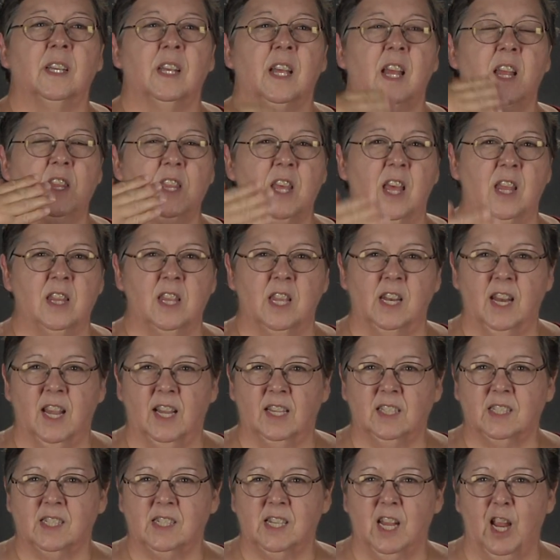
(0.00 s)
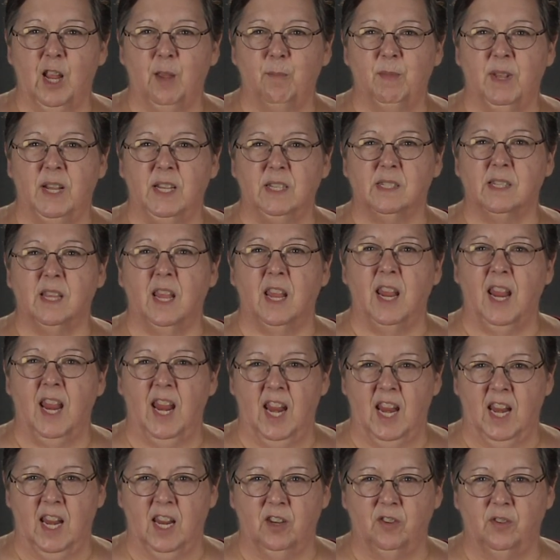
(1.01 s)
and then the next time they say
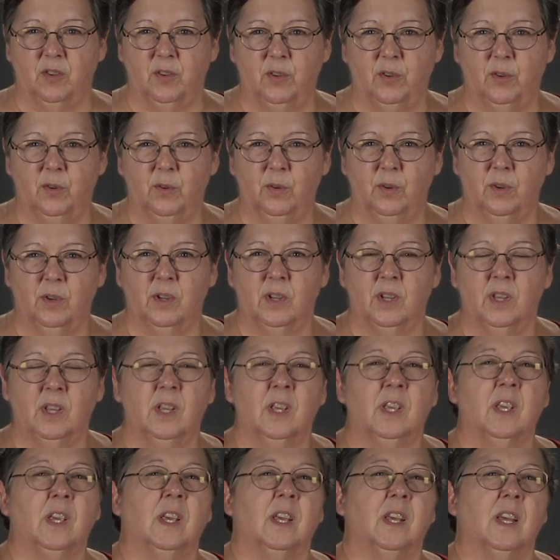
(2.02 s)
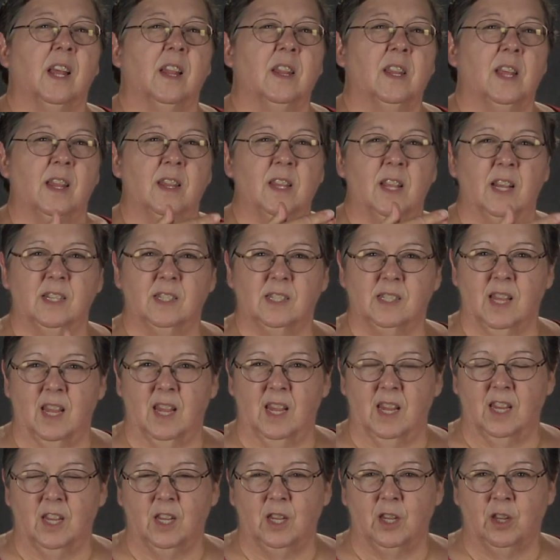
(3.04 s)
and you, and then they
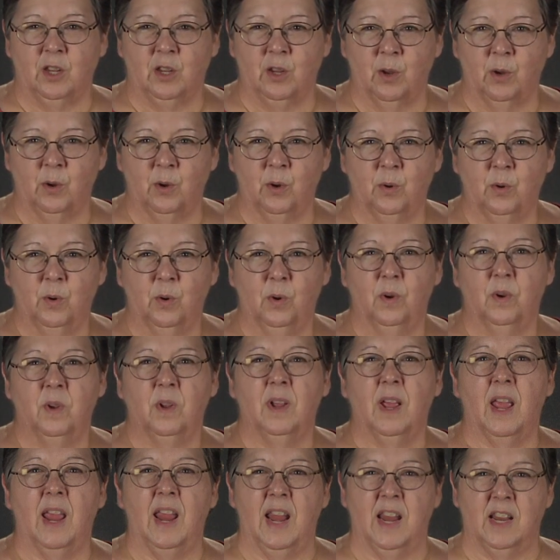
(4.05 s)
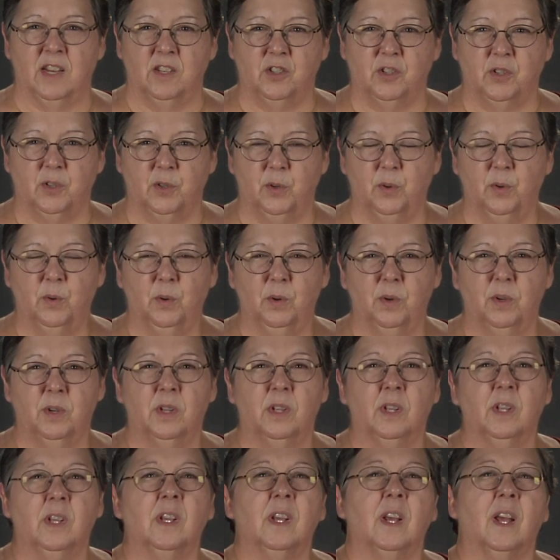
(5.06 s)
say you and you,
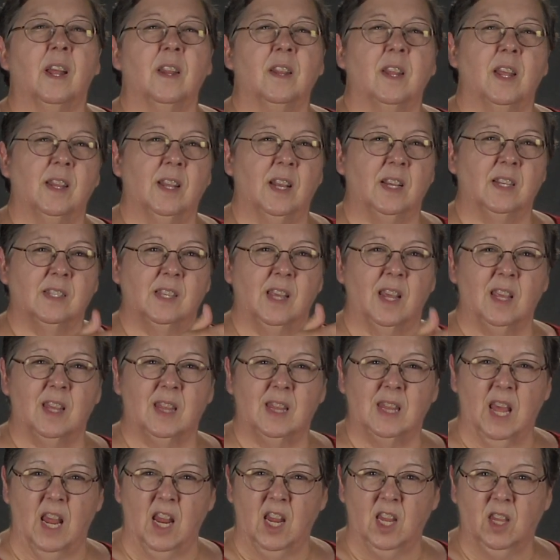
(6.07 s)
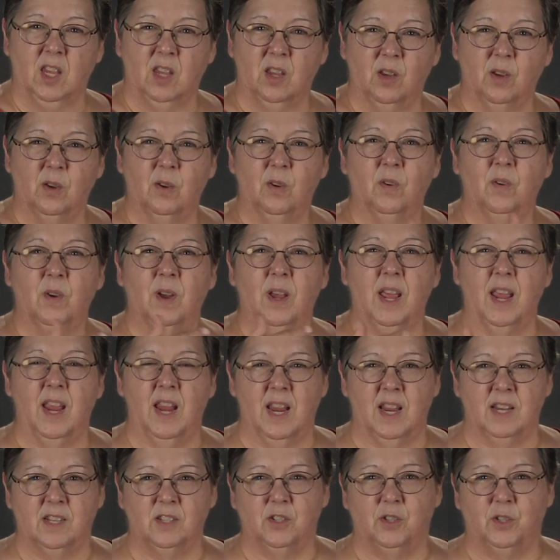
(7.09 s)
and then they say thank you
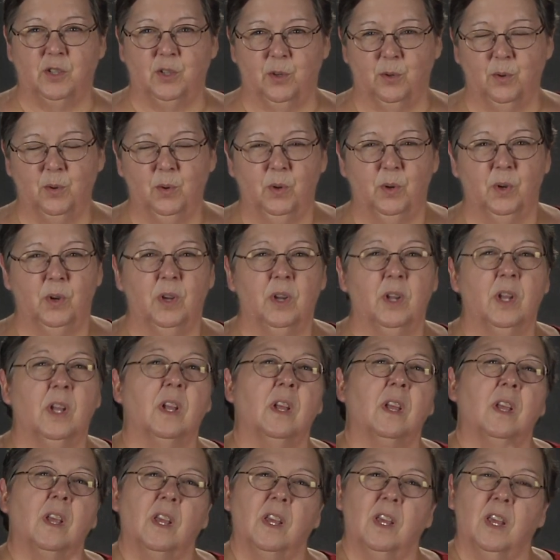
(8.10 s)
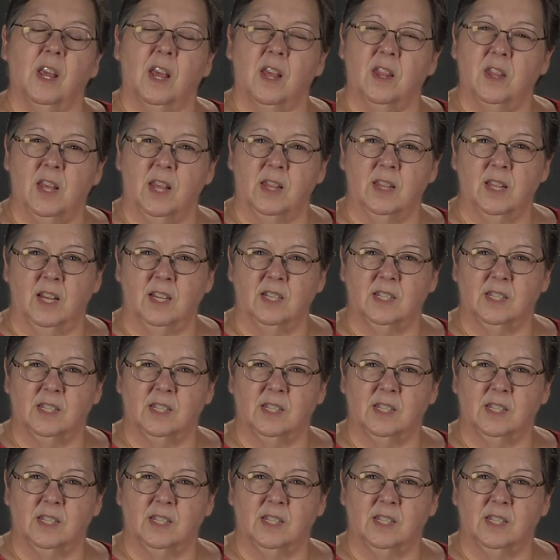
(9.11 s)
and you, and then they